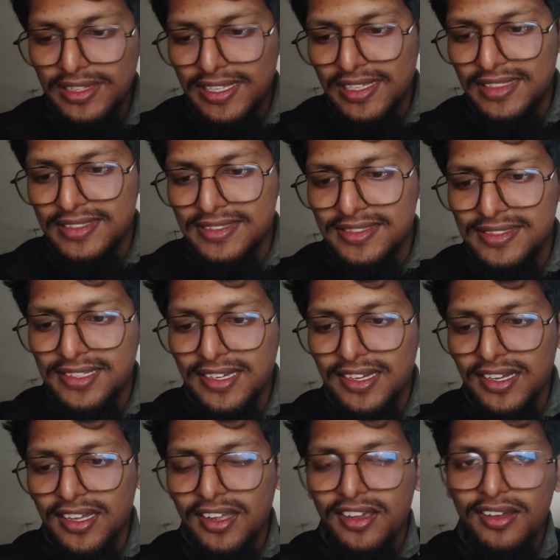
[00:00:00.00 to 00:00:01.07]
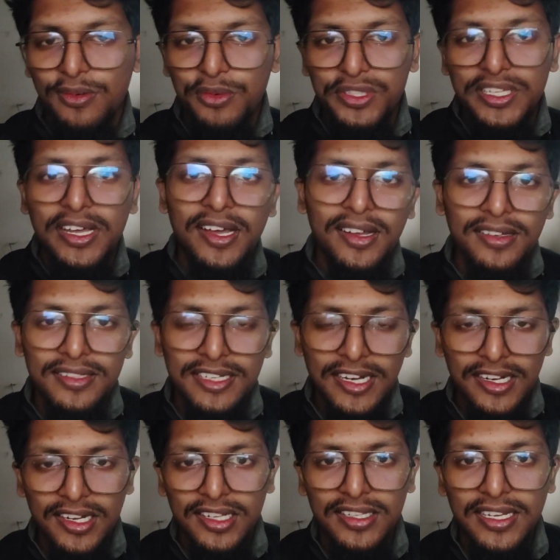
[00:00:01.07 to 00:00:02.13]
with the data that contain
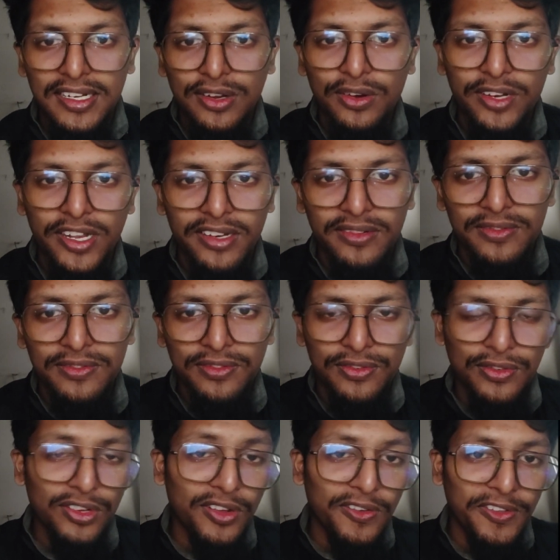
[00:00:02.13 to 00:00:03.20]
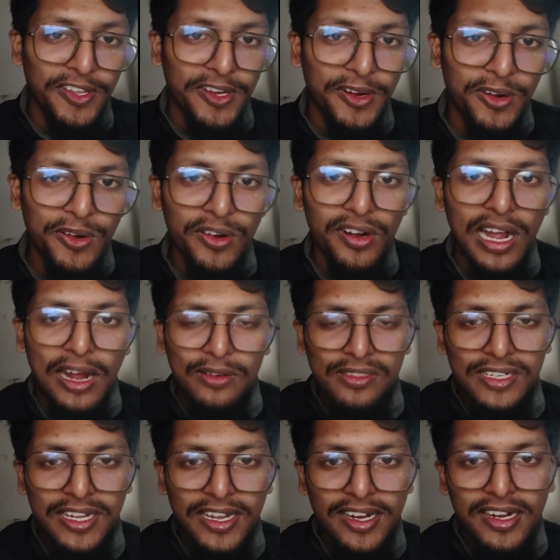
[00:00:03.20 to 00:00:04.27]
full of error, outlier and
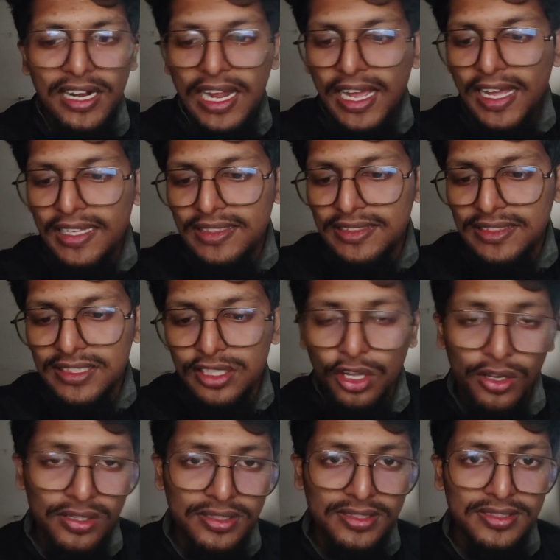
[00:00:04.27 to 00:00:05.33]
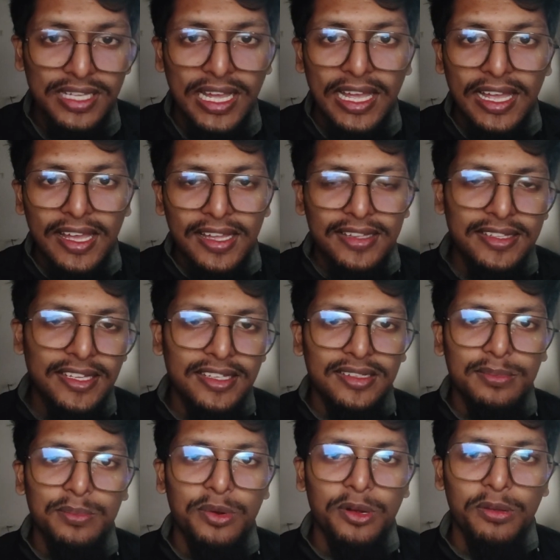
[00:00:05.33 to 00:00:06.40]
noise, then
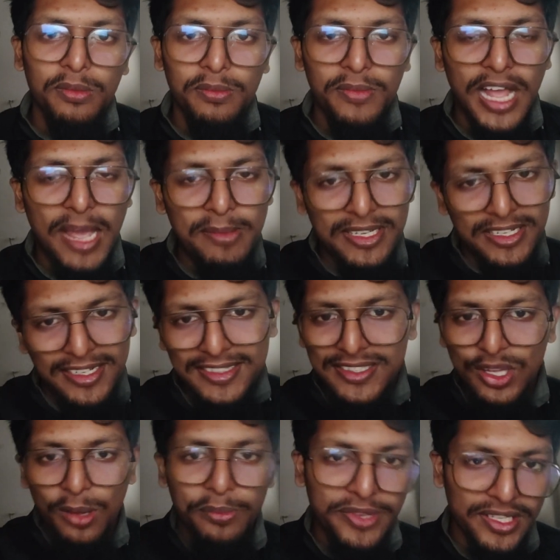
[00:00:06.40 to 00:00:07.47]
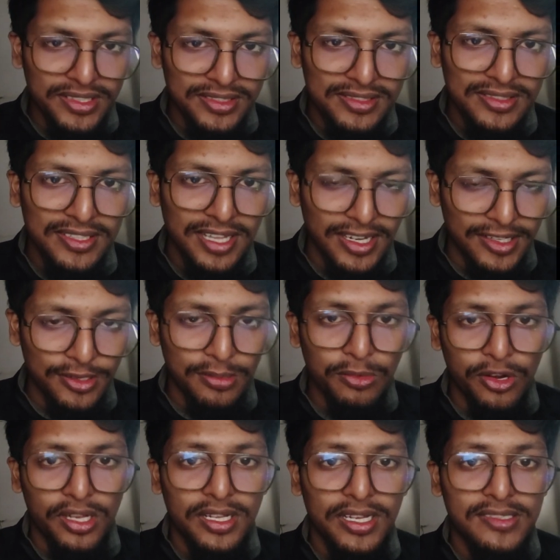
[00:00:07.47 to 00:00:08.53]
it's obvious that your model that's not
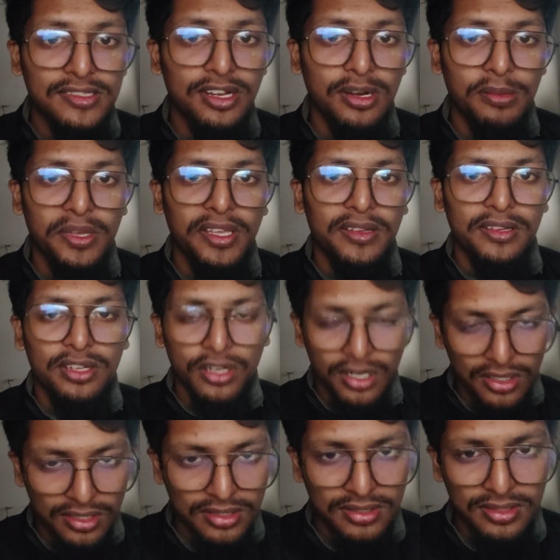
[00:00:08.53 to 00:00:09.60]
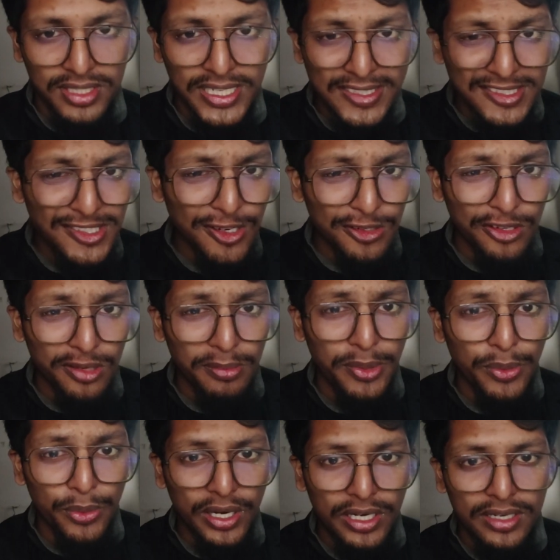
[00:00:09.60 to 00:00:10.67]
gonna be work
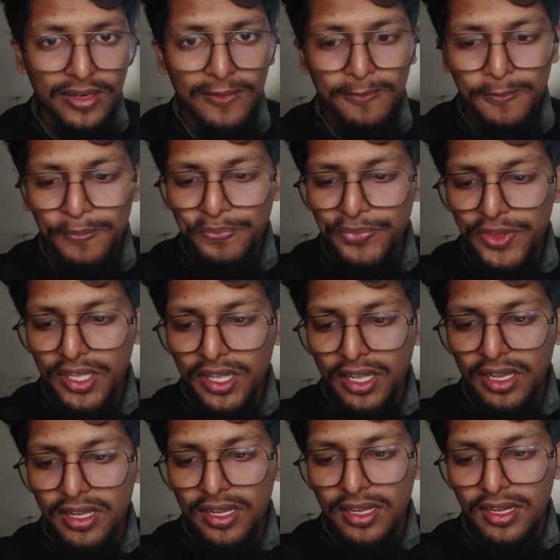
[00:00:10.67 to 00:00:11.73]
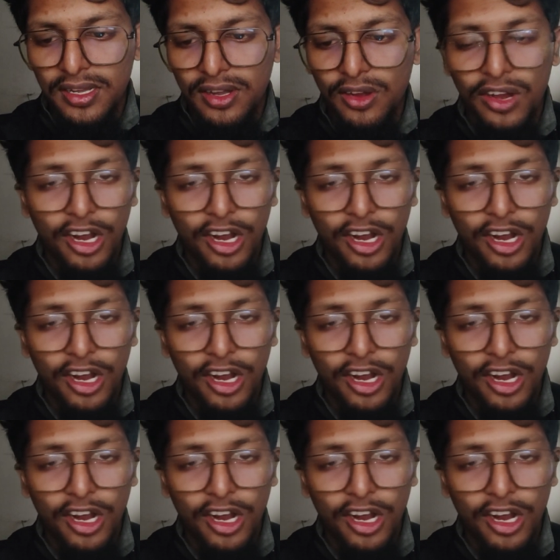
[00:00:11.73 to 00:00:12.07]
or output as well.